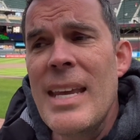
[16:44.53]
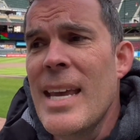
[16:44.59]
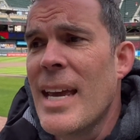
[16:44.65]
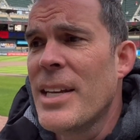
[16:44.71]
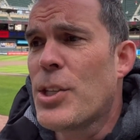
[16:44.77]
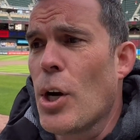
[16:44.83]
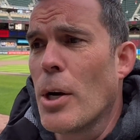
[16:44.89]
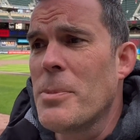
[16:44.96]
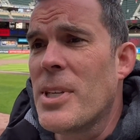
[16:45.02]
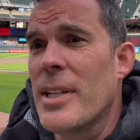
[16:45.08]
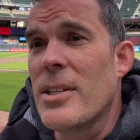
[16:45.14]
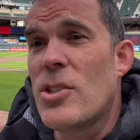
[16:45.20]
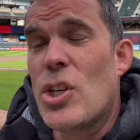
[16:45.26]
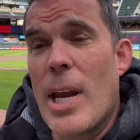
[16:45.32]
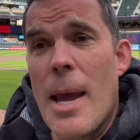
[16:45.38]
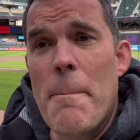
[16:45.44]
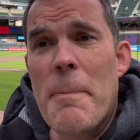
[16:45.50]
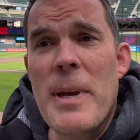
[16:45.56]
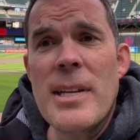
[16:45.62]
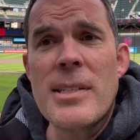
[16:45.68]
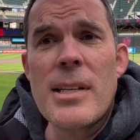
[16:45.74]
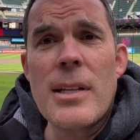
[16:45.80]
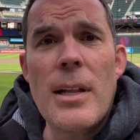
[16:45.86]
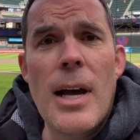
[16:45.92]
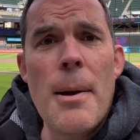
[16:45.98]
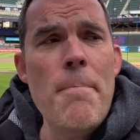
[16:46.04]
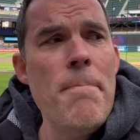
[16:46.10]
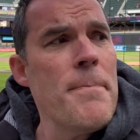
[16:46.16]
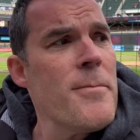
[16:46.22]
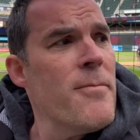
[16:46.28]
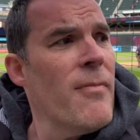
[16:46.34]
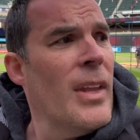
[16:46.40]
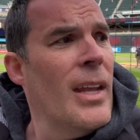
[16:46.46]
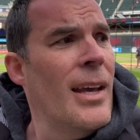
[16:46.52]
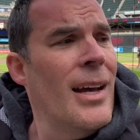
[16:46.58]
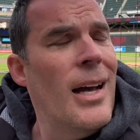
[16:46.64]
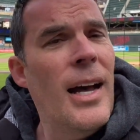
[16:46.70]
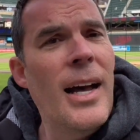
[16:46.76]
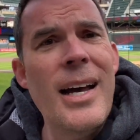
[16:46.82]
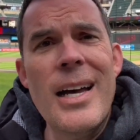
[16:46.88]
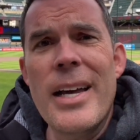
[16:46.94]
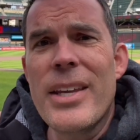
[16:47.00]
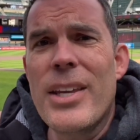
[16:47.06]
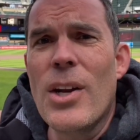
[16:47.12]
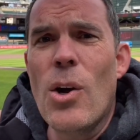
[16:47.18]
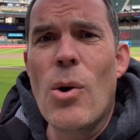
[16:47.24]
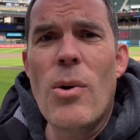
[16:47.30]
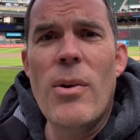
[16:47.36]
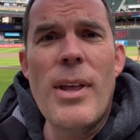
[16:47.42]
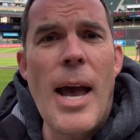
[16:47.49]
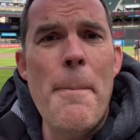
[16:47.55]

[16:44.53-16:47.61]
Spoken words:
In terms of the Champions Club, you know,